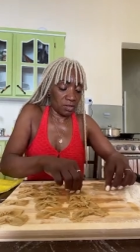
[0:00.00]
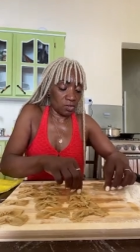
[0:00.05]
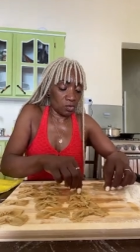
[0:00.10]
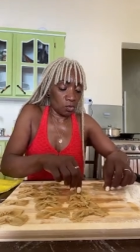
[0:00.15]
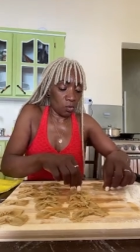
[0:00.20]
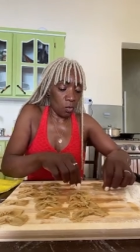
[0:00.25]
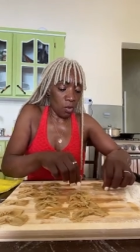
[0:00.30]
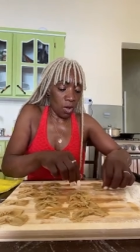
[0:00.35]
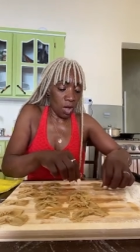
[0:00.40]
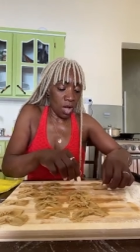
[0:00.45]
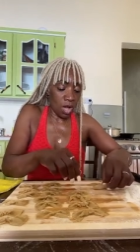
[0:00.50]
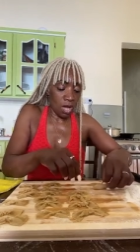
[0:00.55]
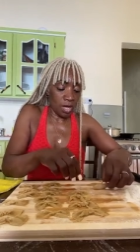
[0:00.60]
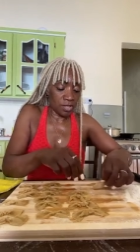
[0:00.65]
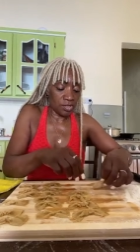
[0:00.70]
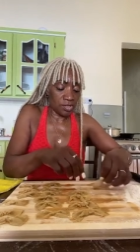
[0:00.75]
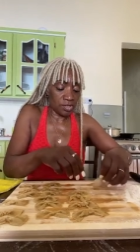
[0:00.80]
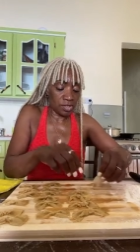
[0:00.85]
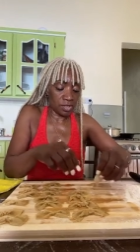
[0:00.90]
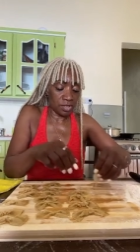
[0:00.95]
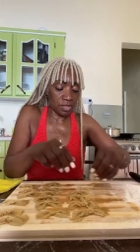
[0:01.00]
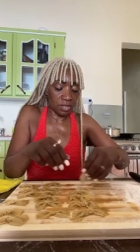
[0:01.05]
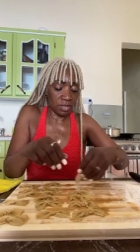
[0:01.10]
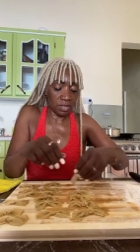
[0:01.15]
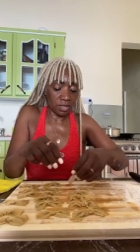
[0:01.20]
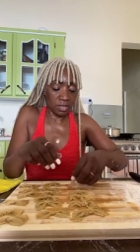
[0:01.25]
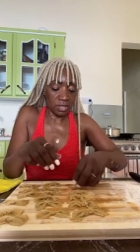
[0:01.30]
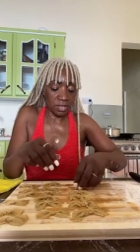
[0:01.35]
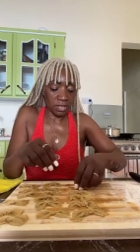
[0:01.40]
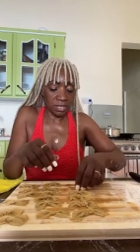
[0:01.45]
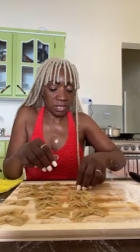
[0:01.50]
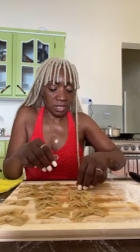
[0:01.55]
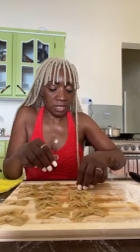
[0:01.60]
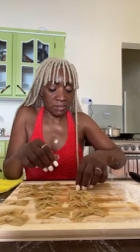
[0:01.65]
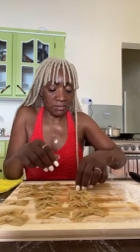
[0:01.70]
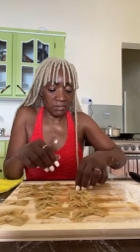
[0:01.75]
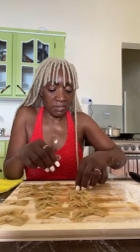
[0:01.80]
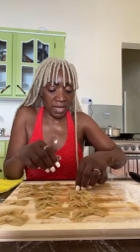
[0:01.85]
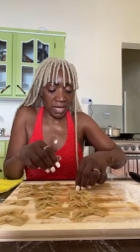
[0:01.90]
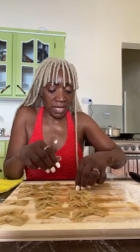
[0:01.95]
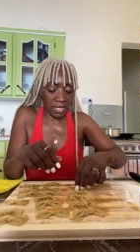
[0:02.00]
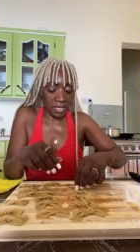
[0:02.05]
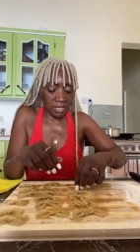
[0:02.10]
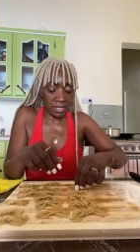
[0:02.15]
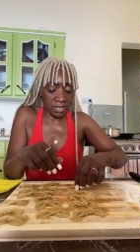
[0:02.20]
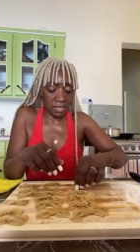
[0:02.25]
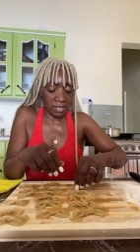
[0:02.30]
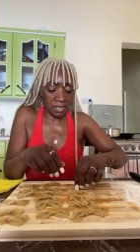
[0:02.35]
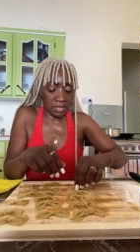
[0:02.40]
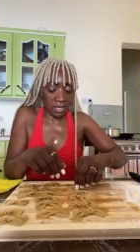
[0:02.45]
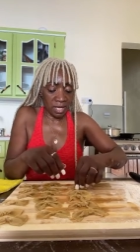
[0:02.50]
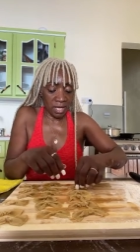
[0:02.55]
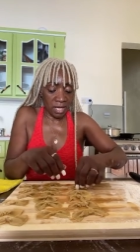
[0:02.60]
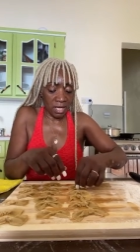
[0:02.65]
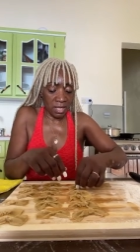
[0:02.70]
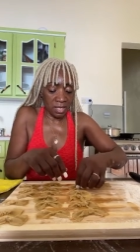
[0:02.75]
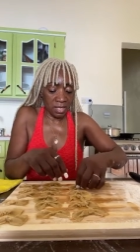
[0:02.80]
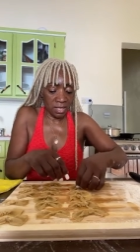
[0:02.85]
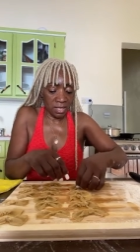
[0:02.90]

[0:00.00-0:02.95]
and caring to help each other. Yes,